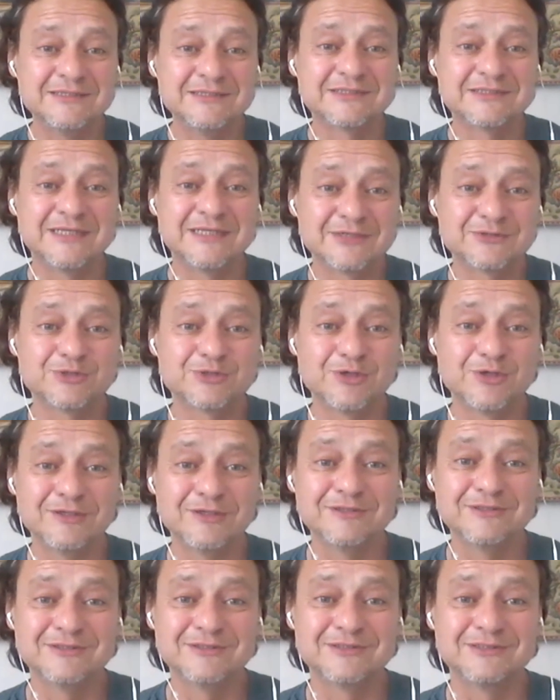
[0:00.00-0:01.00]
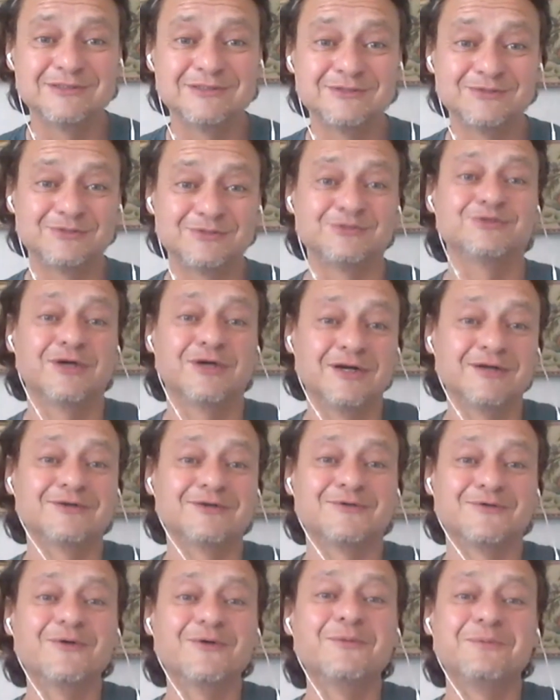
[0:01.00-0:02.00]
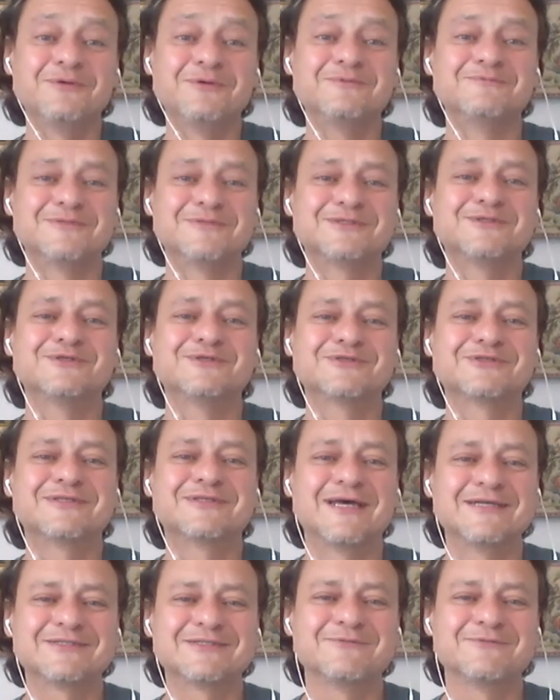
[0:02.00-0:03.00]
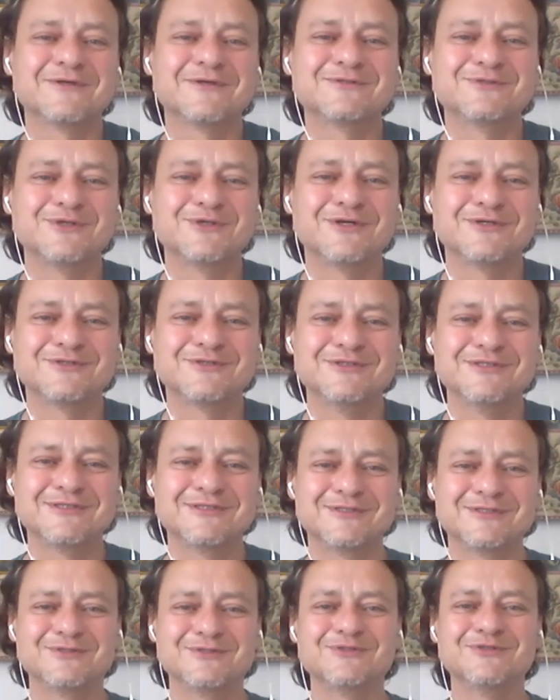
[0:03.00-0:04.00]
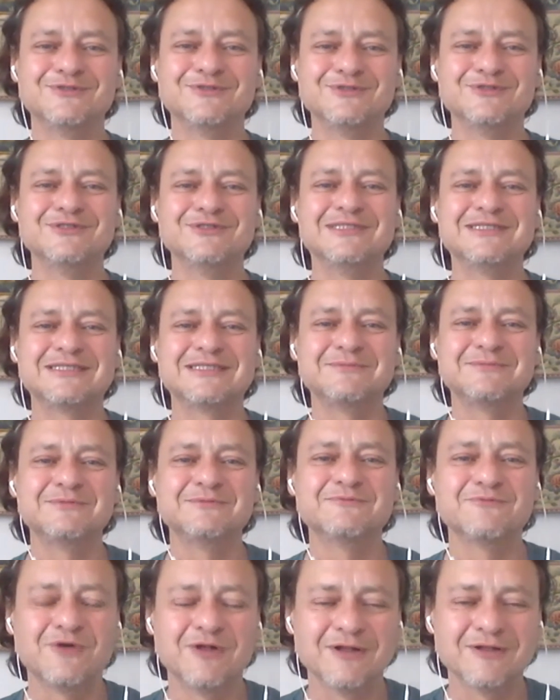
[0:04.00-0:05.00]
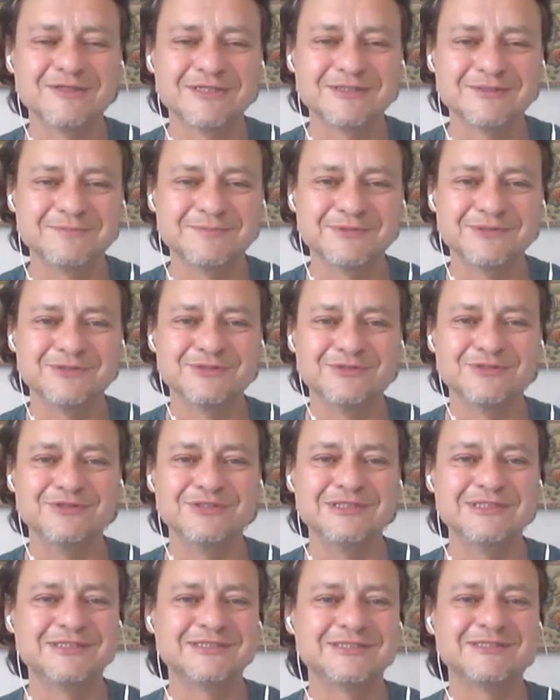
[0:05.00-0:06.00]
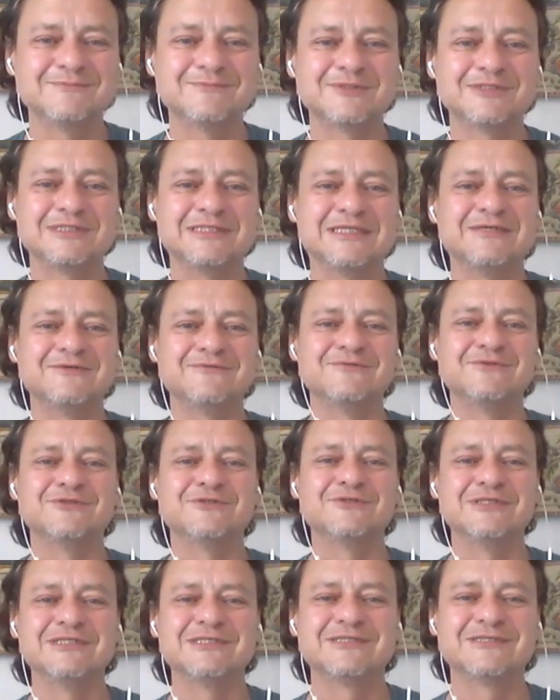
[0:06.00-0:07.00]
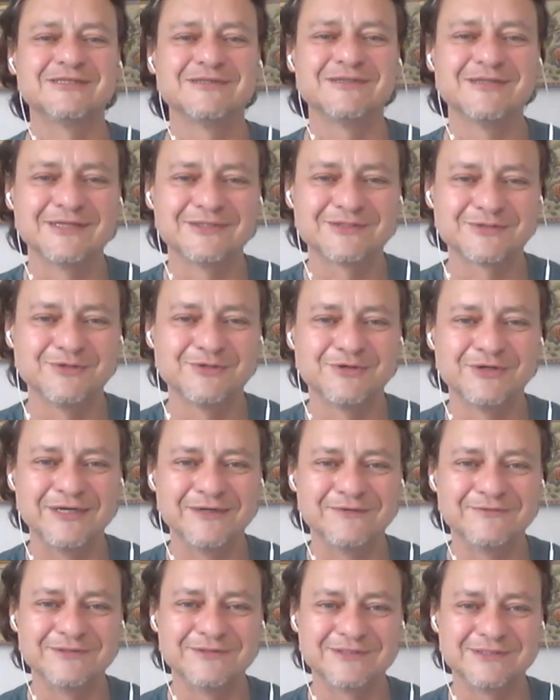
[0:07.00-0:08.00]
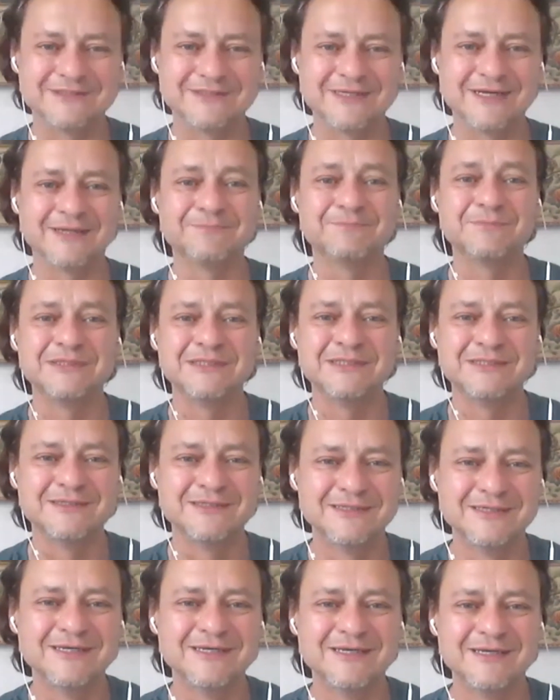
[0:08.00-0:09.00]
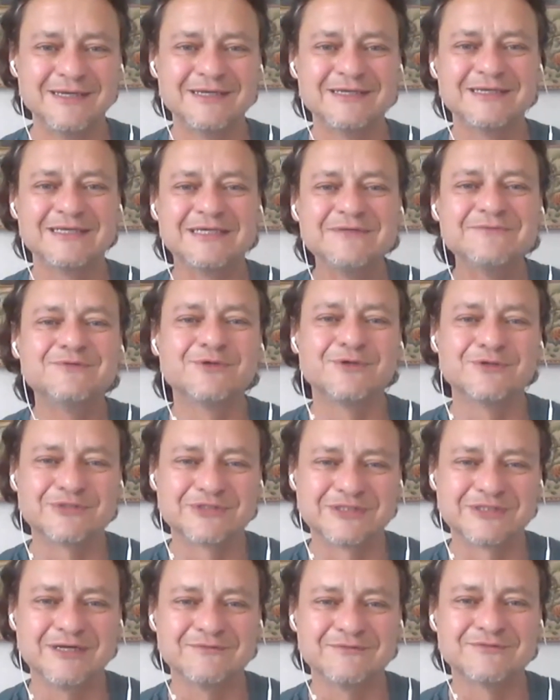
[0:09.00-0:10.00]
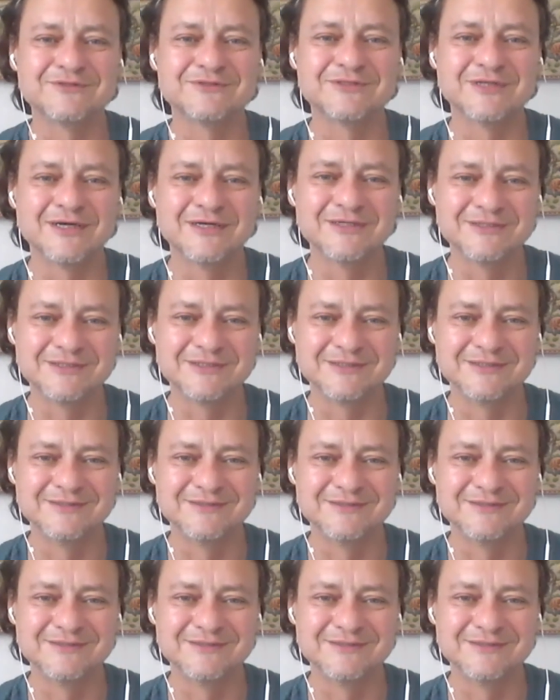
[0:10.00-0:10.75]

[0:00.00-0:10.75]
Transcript: sexuality, you are open because that's what you are doing. You need to be vulnerable. You need to give. You need to let go everything and give yourself to the other.